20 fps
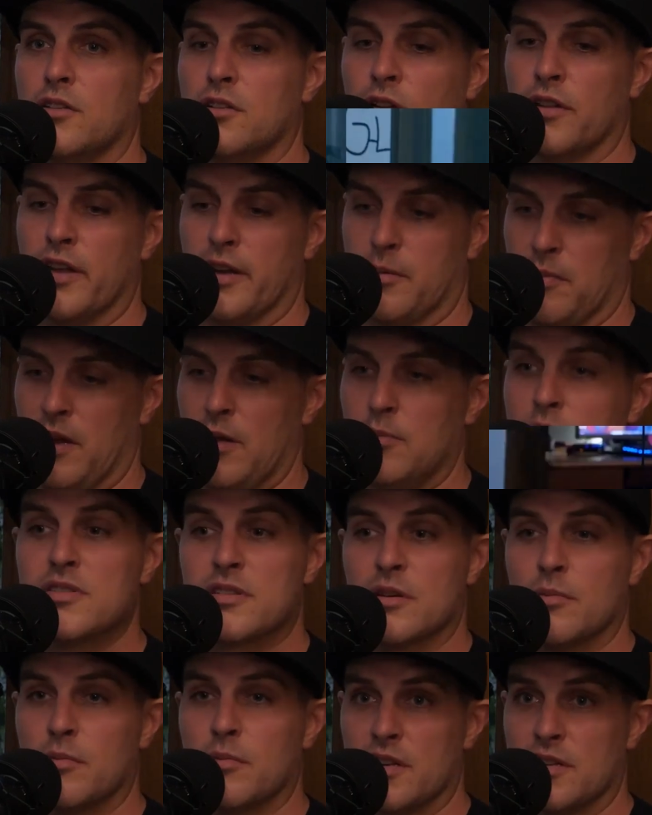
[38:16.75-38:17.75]
Like maybe
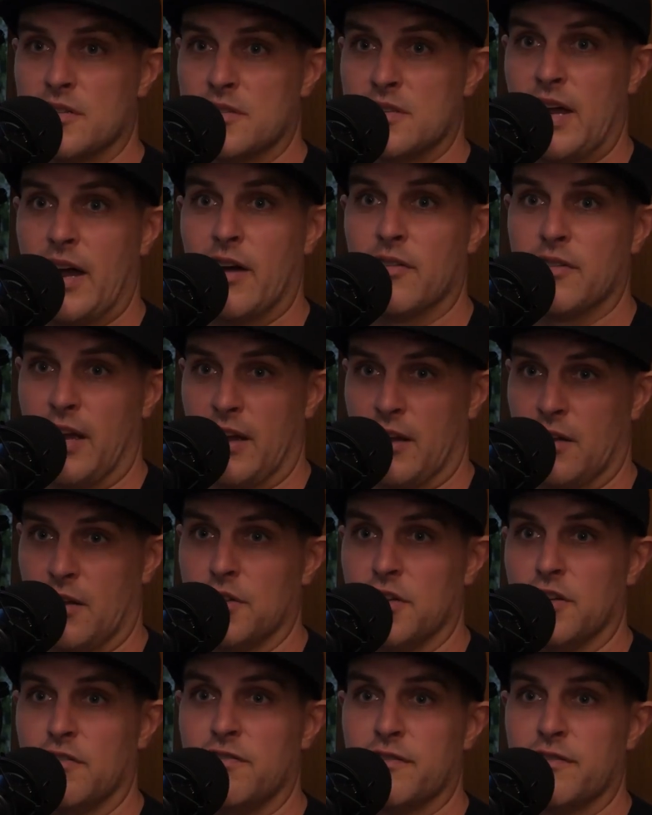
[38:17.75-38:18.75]
somebody's down that cliff.